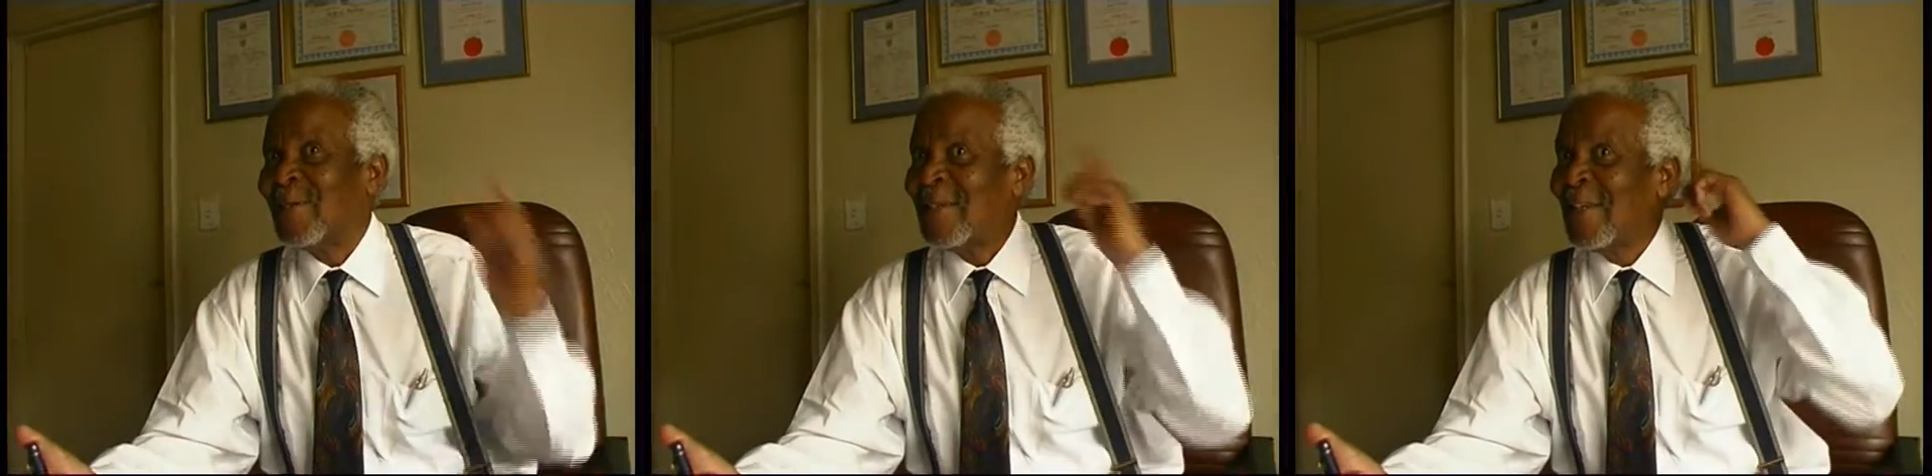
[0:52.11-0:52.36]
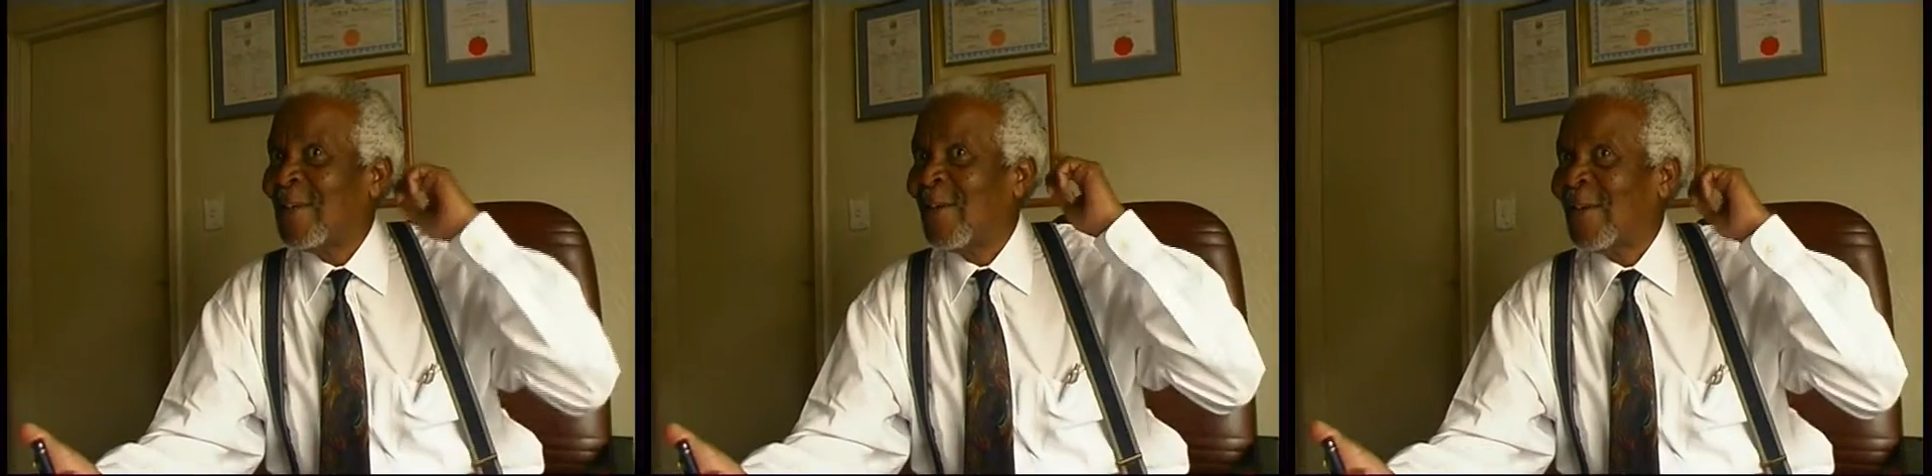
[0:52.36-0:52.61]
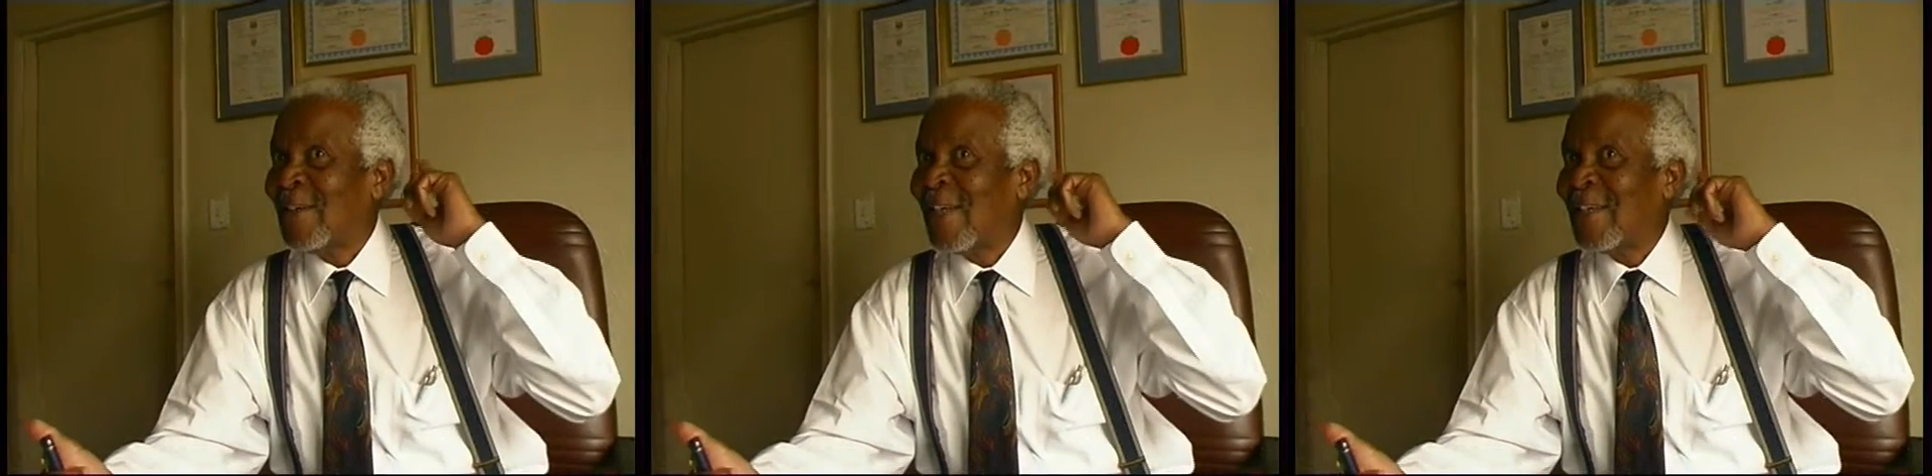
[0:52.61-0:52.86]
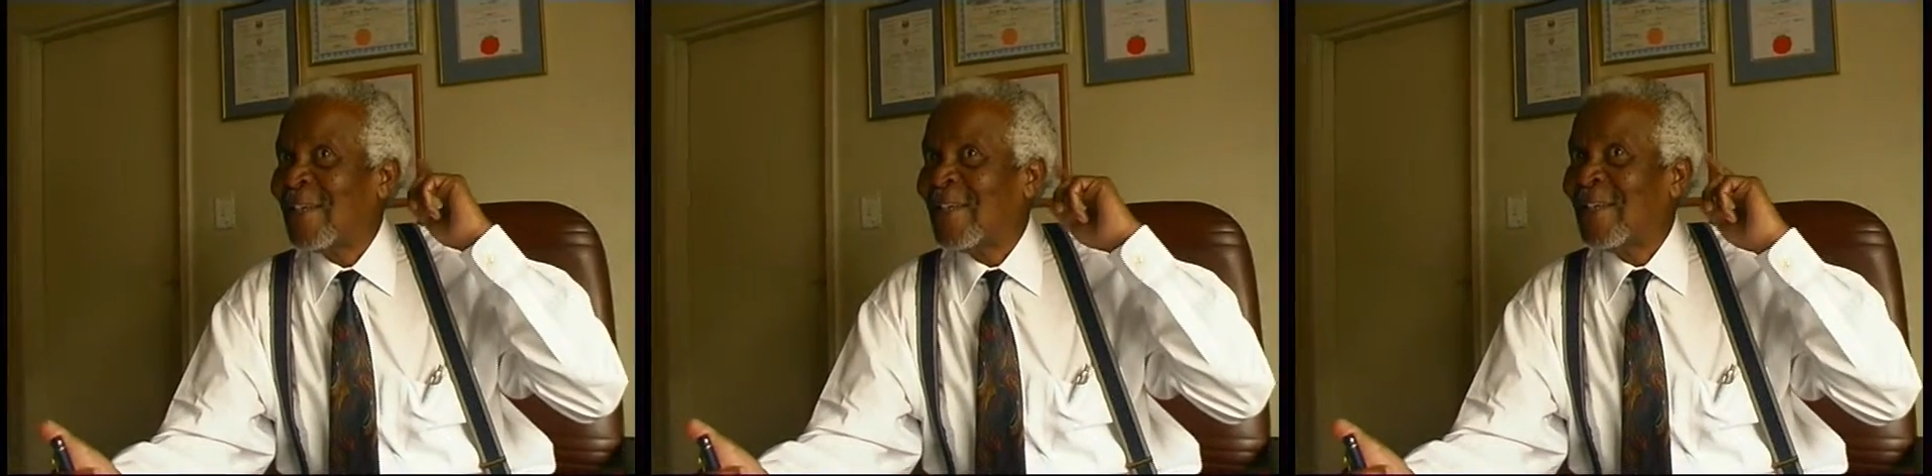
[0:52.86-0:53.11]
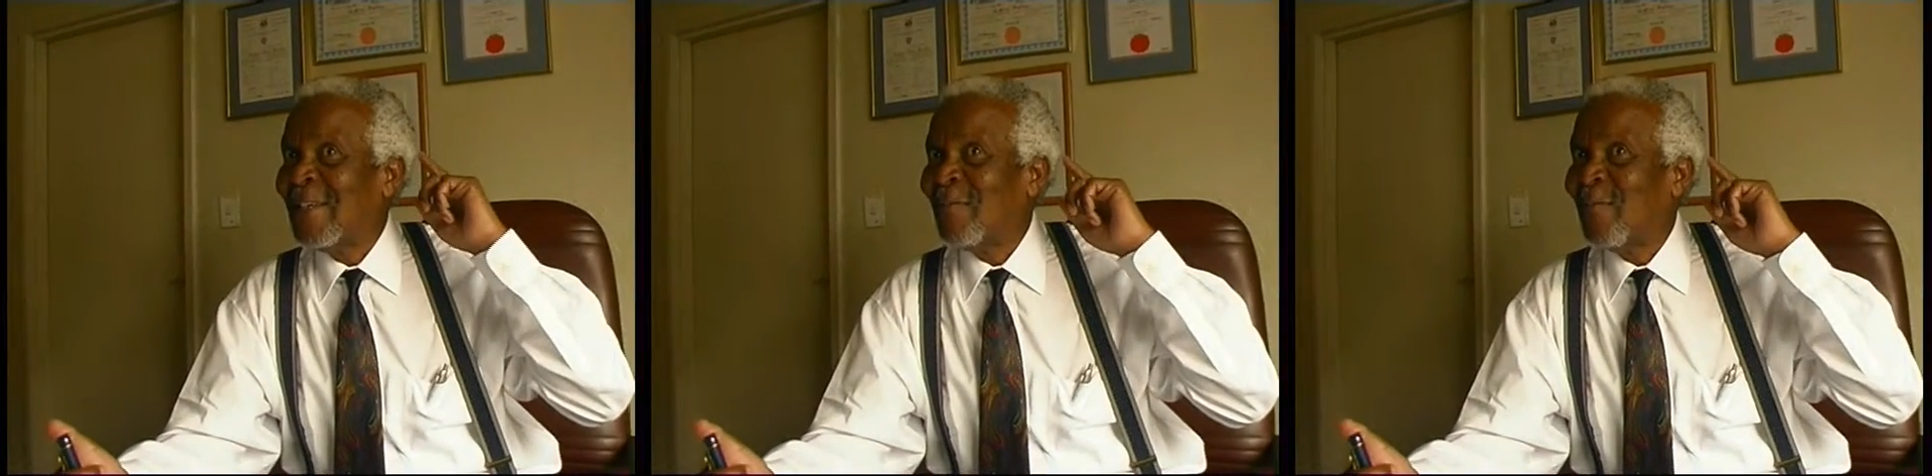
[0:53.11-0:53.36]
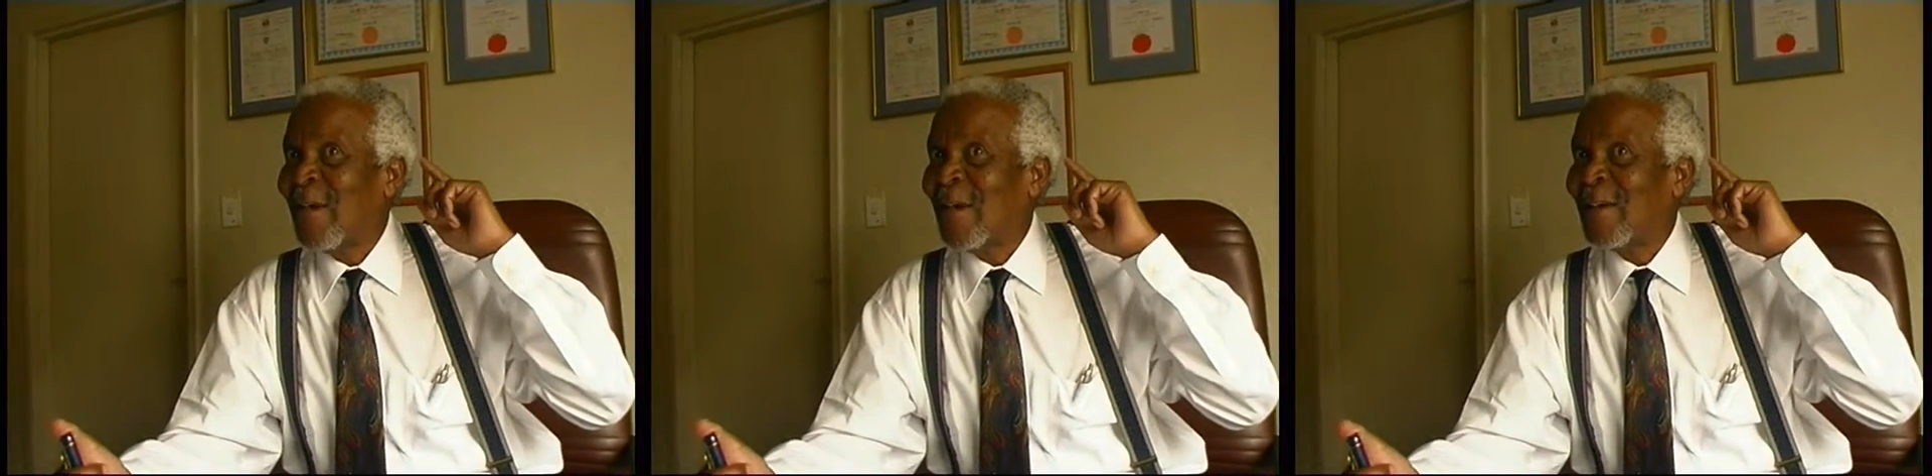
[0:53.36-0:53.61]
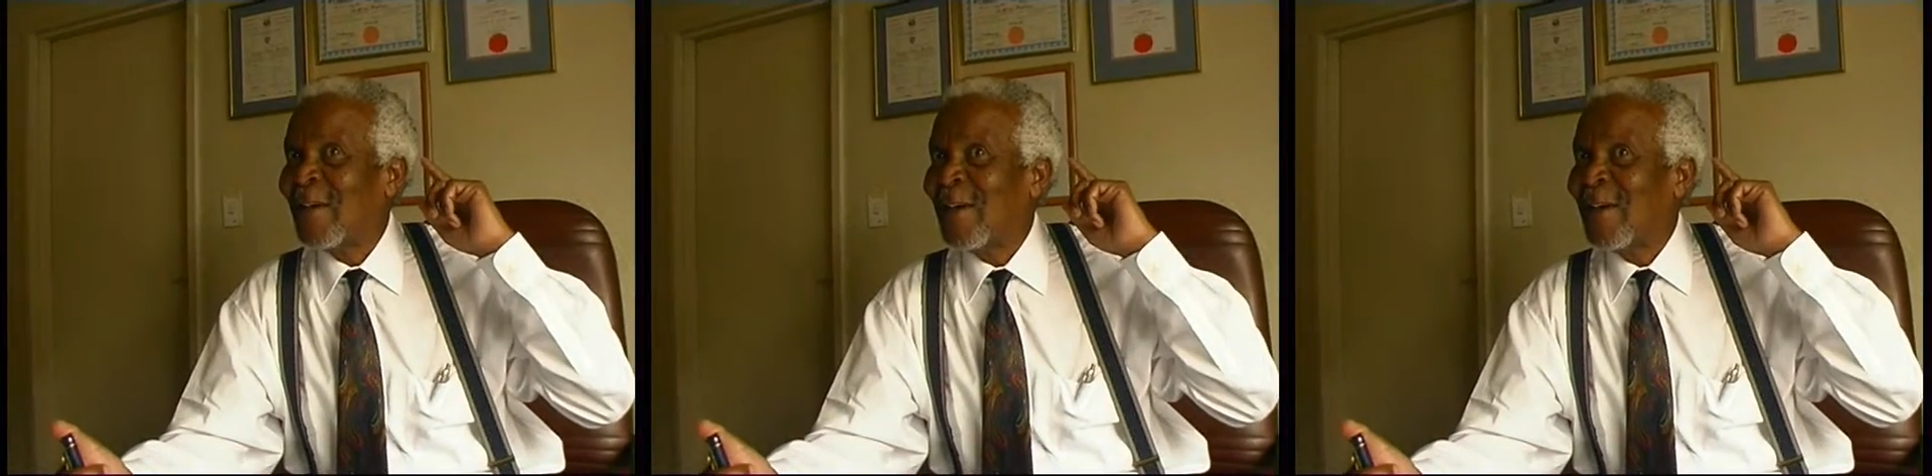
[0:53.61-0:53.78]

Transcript: still got that in the back,